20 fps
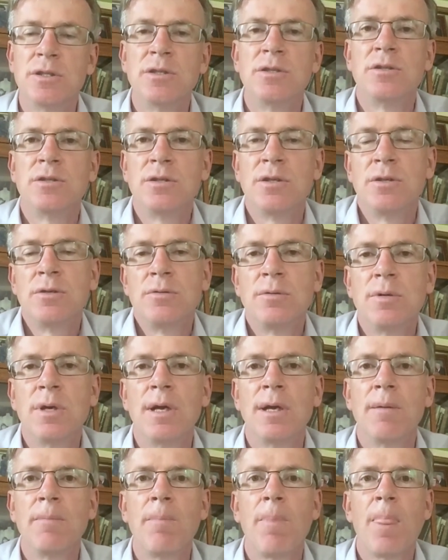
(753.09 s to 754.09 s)
to
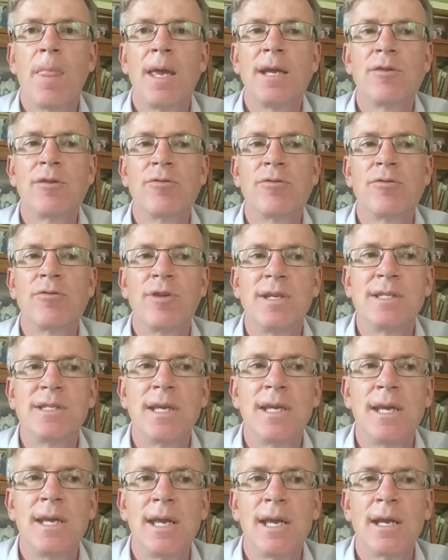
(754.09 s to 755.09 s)
increase
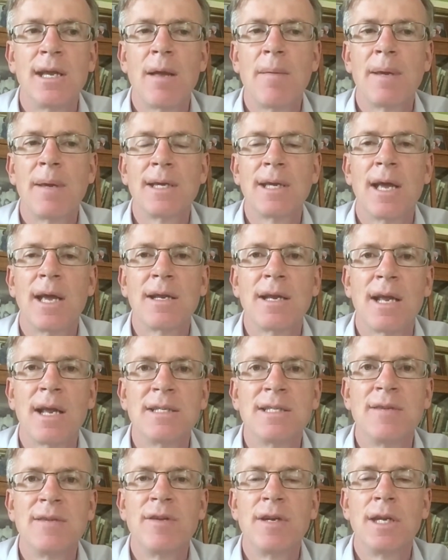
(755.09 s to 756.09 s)
economic
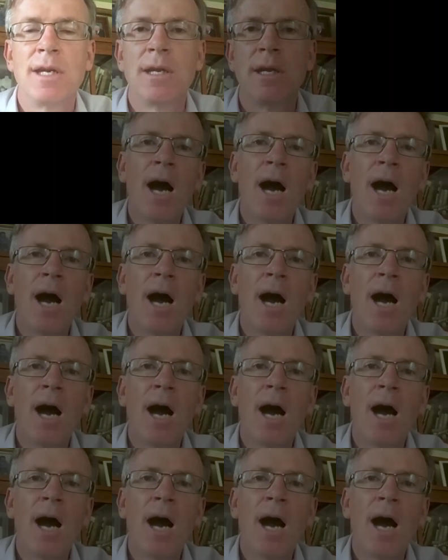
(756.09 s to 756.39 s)
activity.